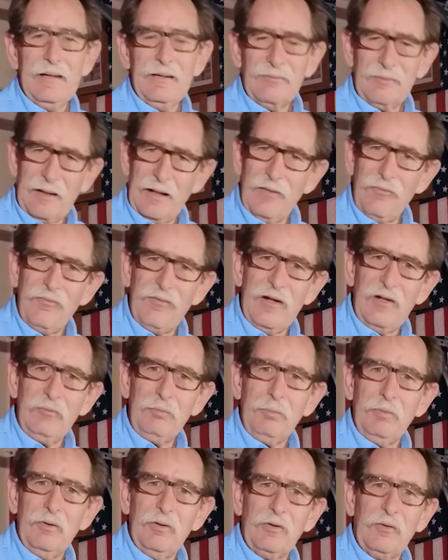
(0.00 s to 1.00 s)
He's got a
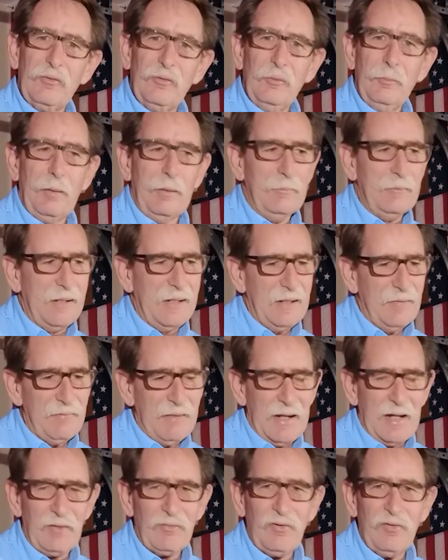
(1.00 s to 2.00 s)
Facebook group. I'm going to have
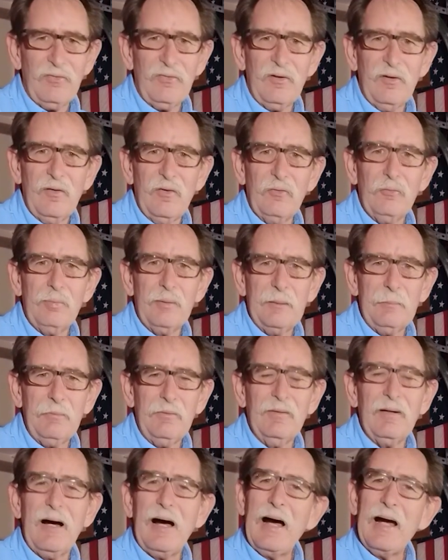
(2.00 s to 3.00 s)
access to those
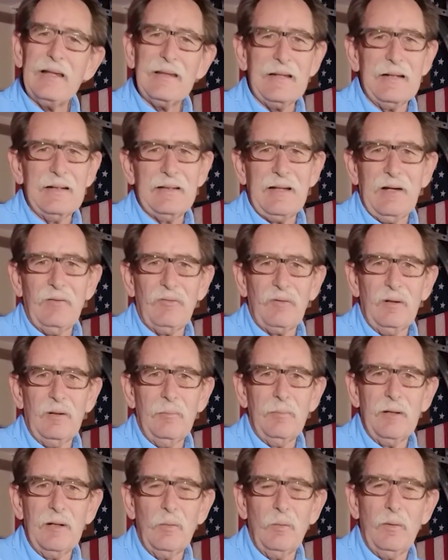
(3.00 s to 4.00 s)
people. I think that's going
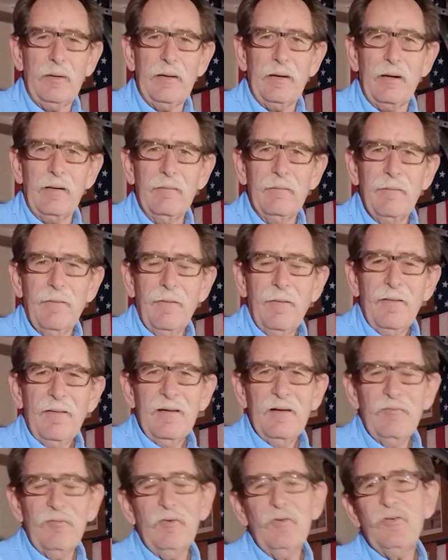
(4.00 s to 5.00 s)
to be a winner.
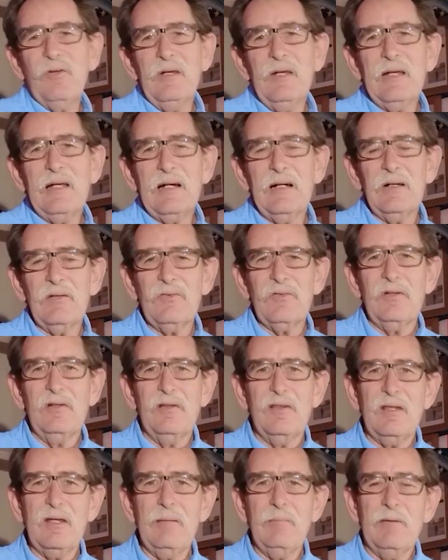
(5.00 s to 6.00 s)
If there's any
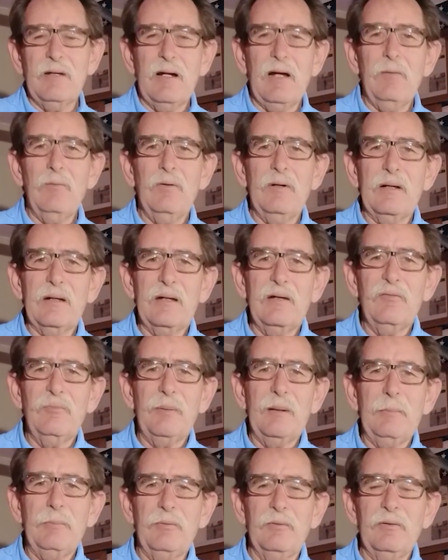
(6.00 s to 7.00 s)
constant theme that I want to
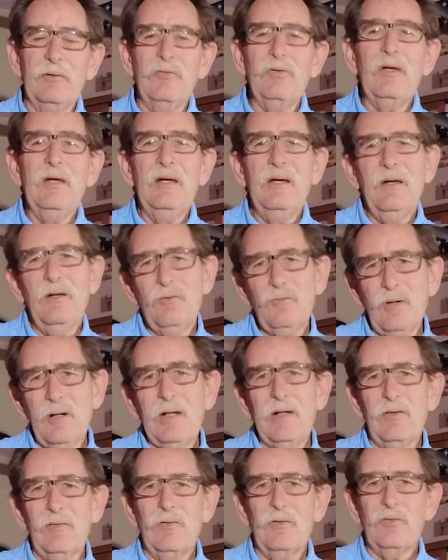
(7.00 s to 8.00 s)
give people is
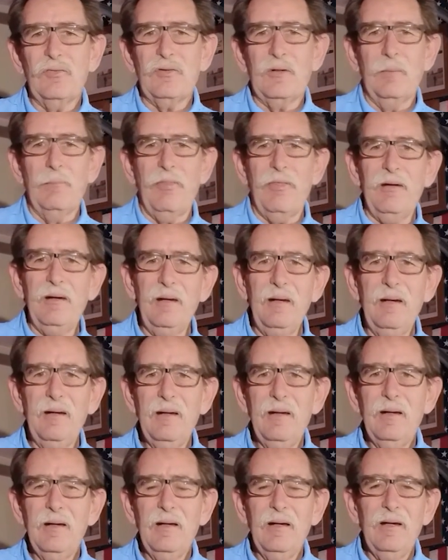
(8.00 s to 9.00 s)
try and do
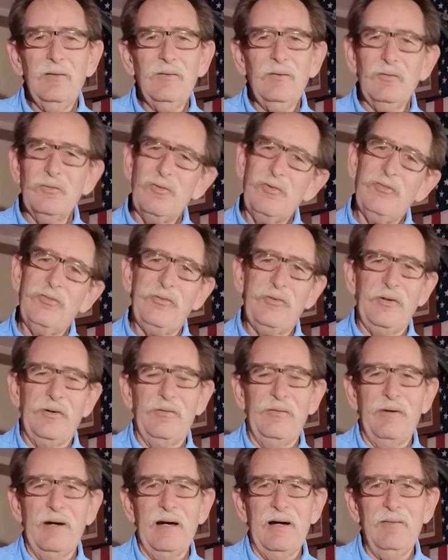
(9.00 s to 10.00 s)
something. Don't sit
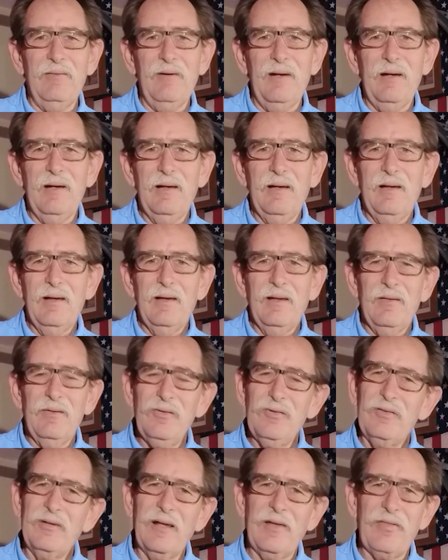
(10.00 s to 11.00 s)
around.
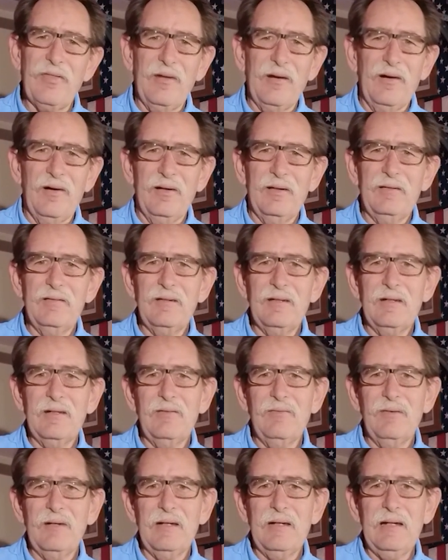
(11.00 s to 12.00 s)
There's nothing on
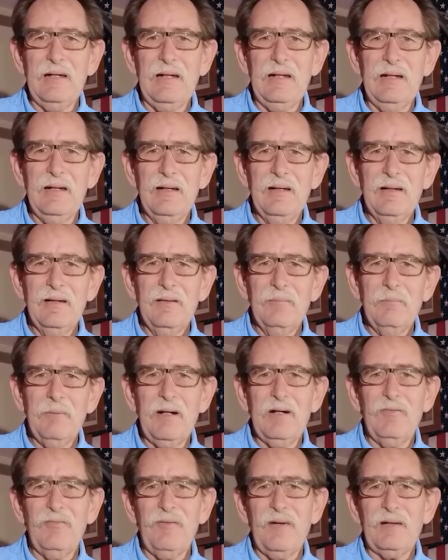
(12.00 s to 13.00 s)
T V.
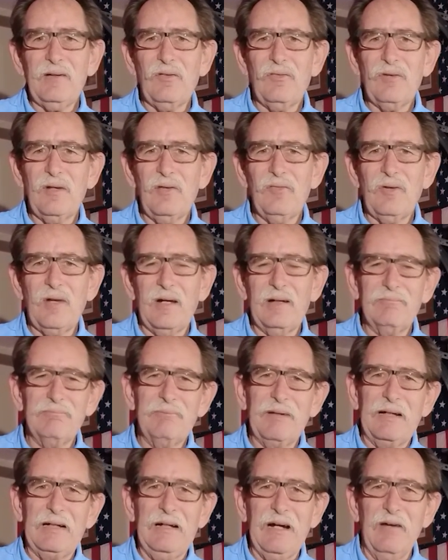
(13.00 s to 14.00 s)
Matter of fact, it sounds
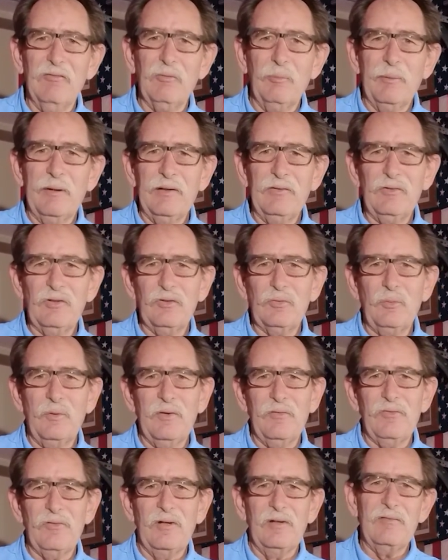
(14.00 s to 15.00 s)
like the government just
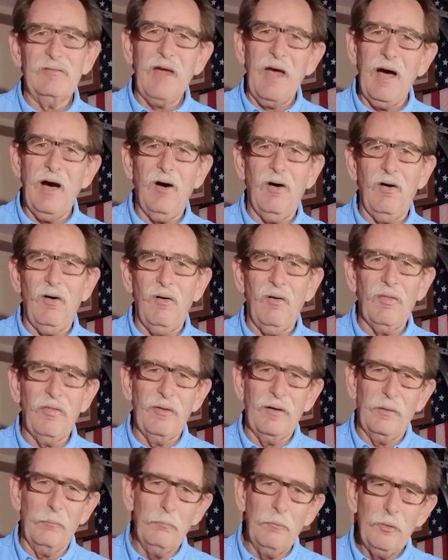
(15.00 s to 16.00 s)
wants to
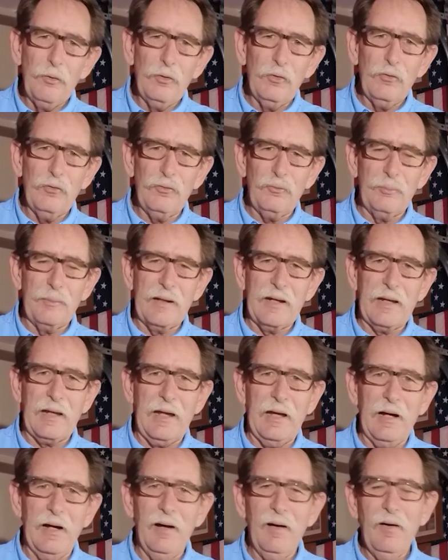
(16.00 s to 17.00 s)
tell the news
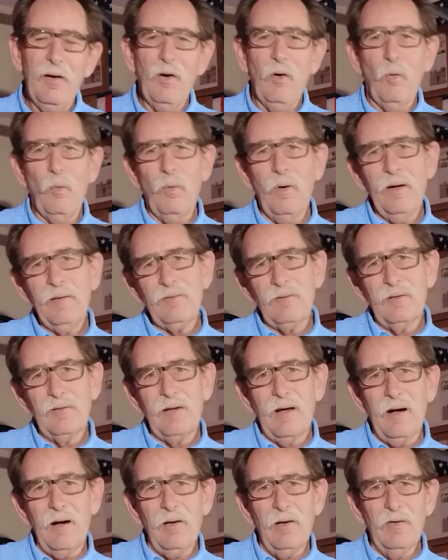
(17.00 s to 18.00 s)
media what to
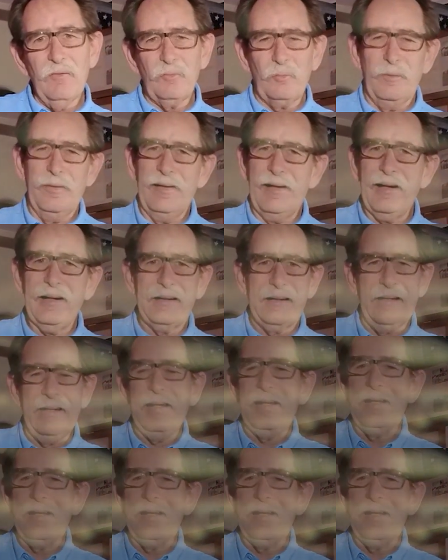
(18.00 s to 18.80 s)
tell us. We're not